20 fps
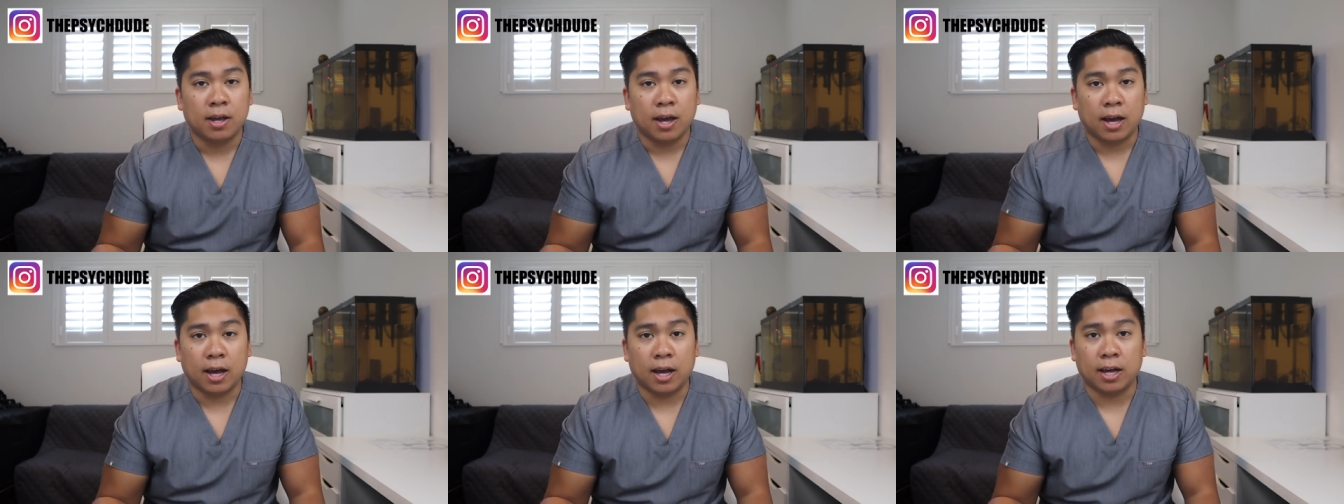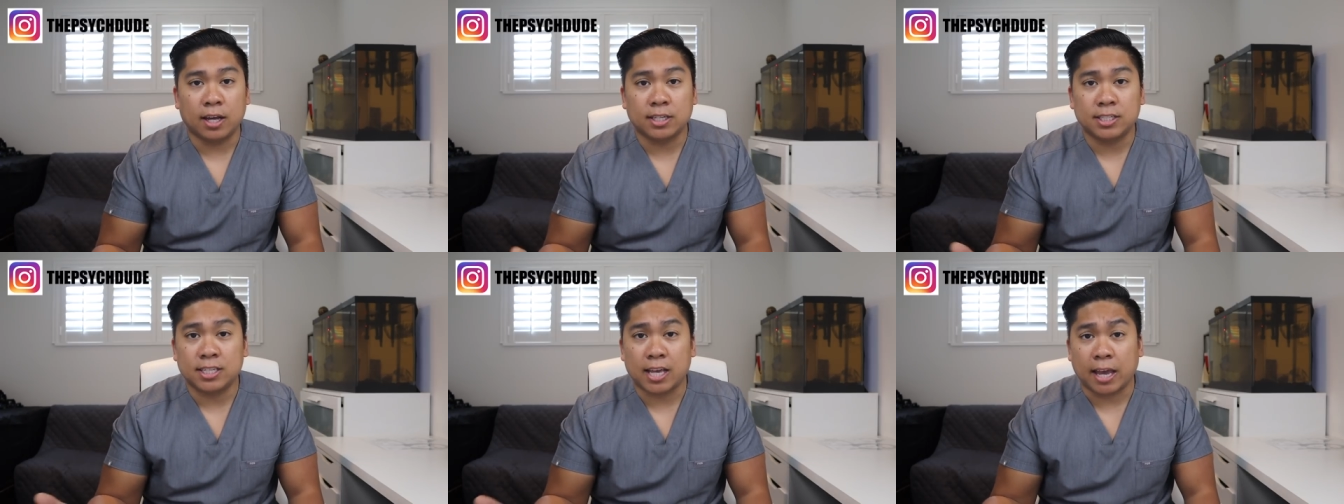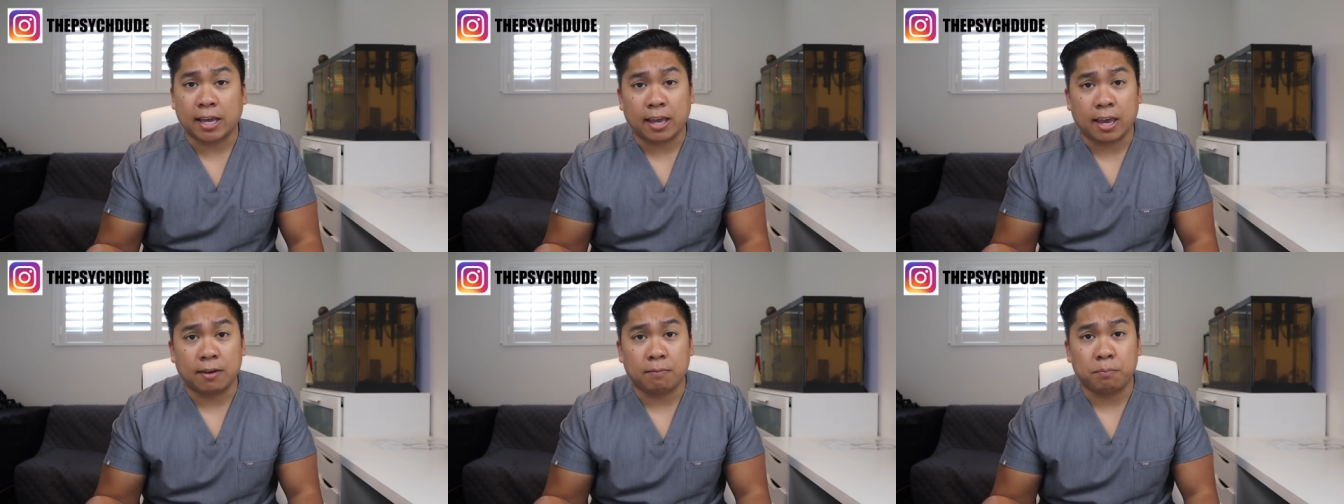a
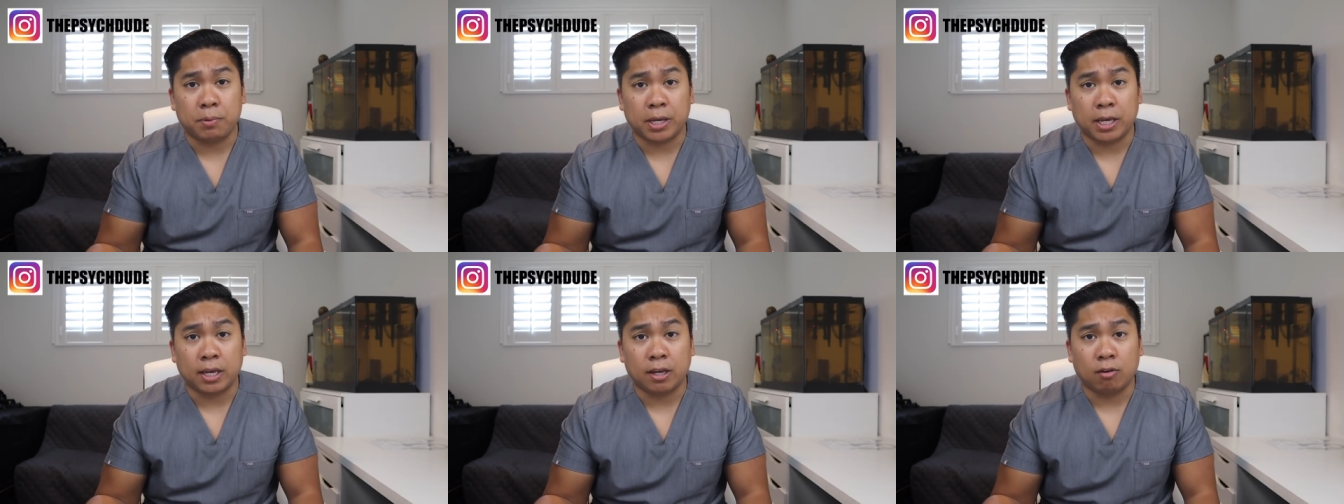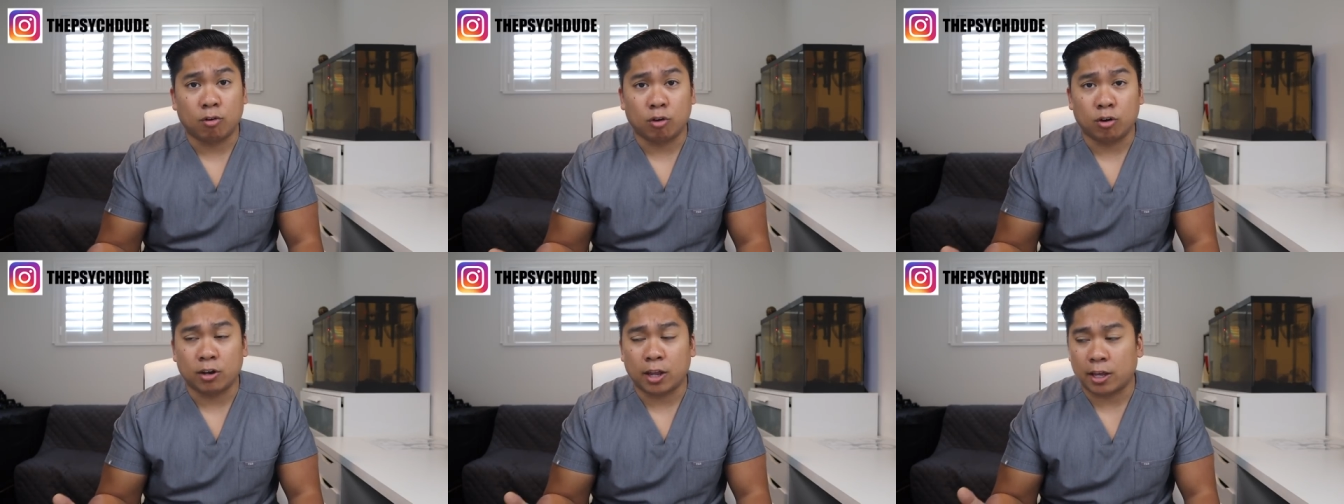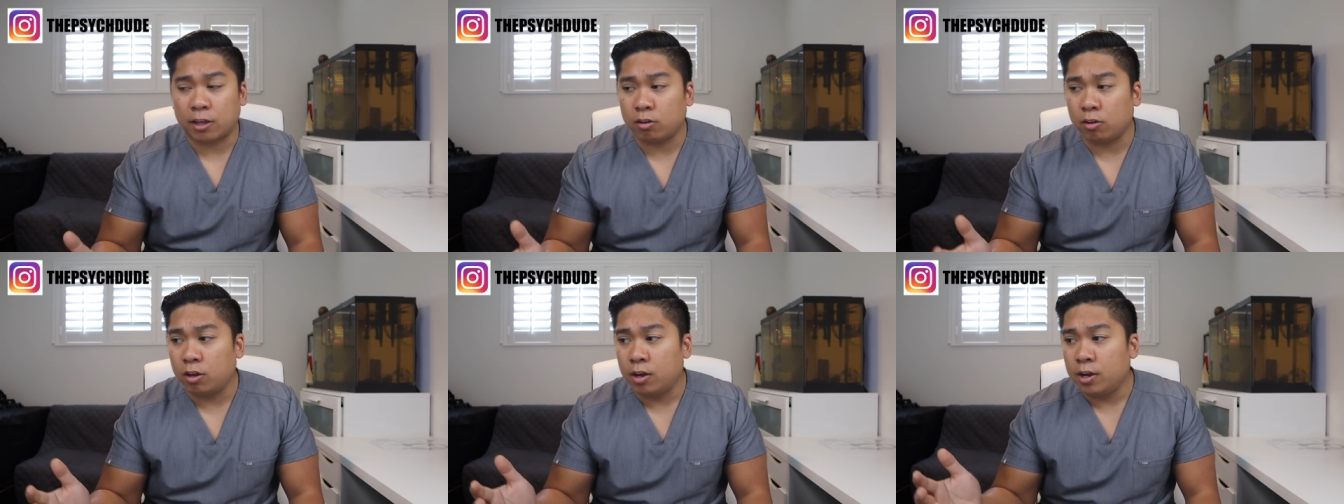psych N P, or
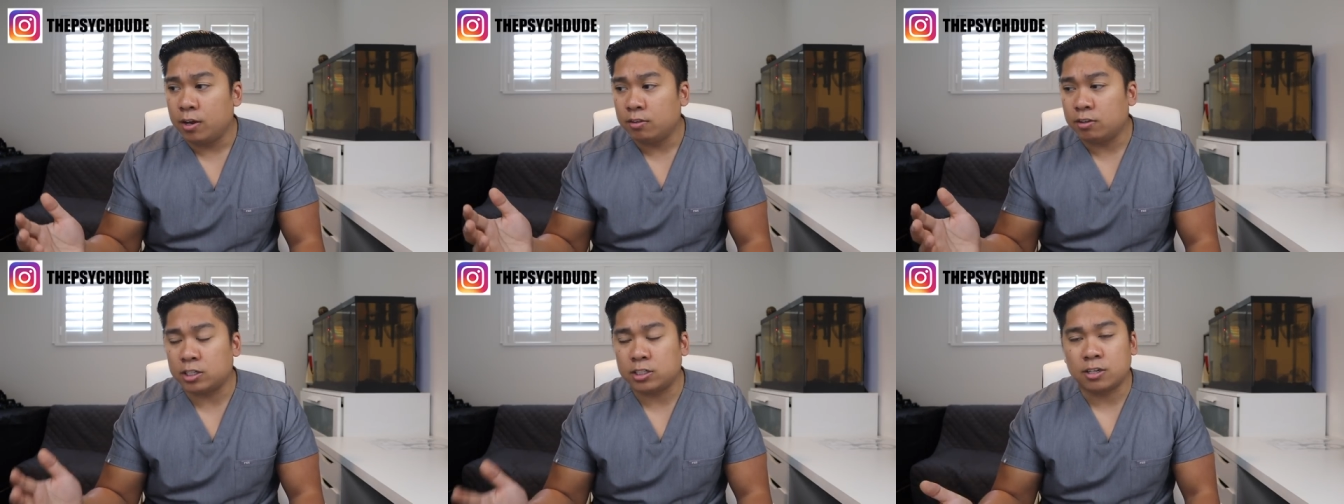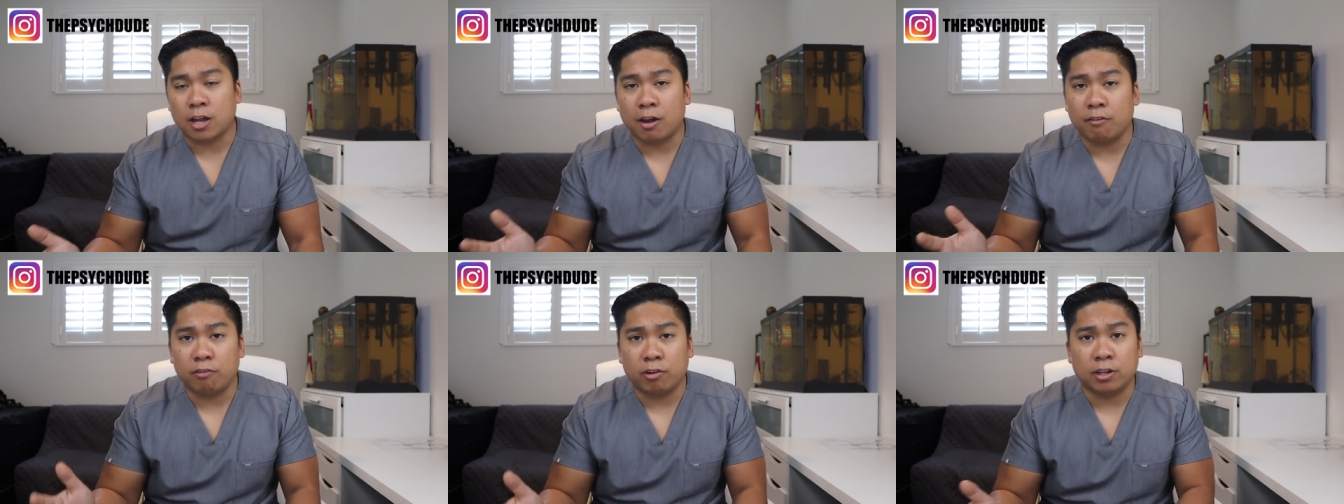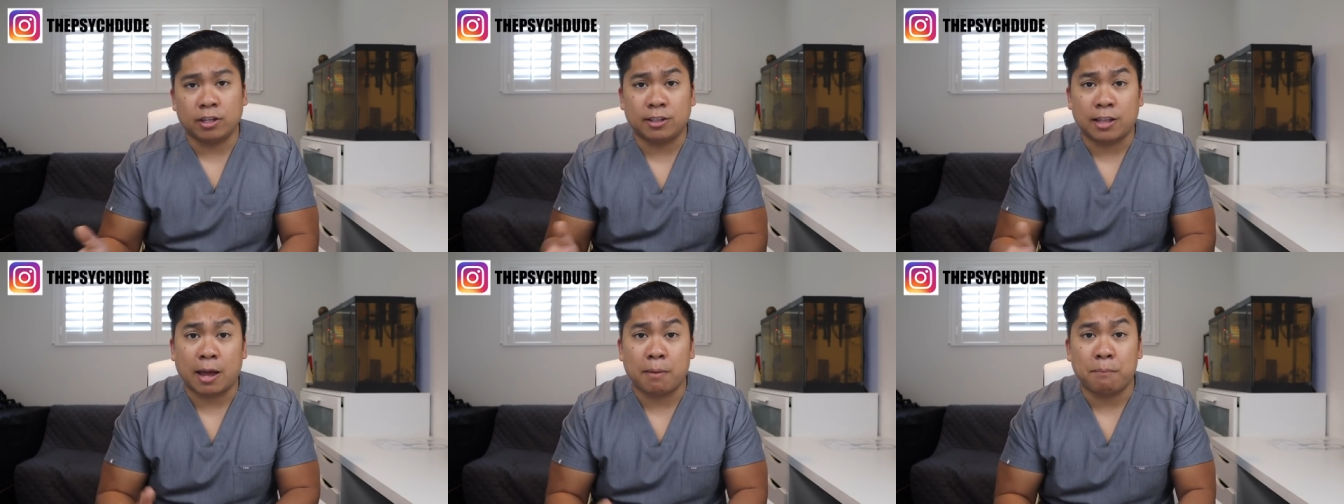like there's not
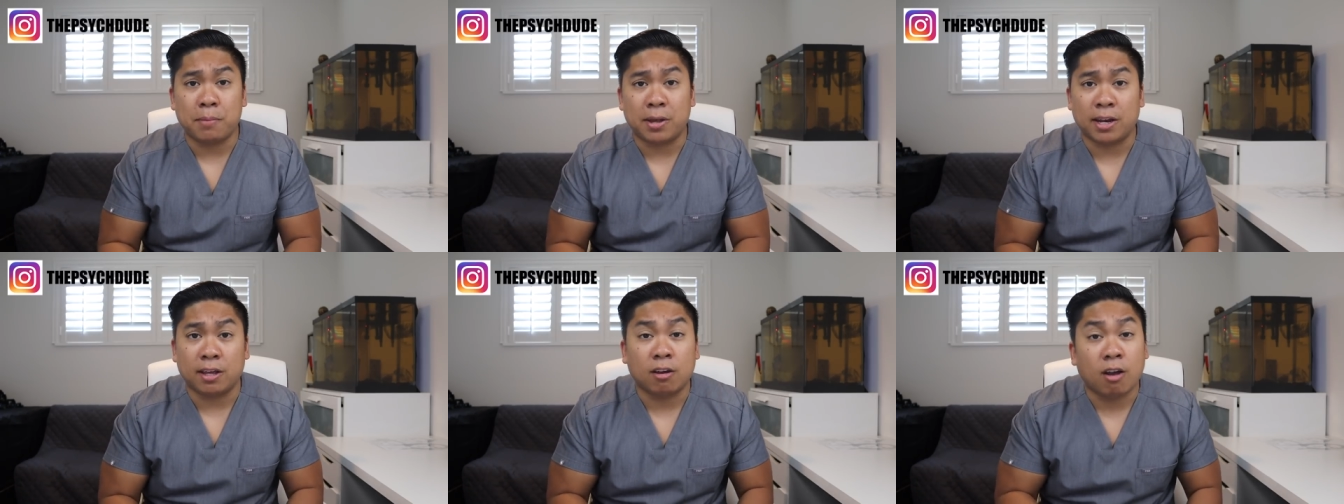really that many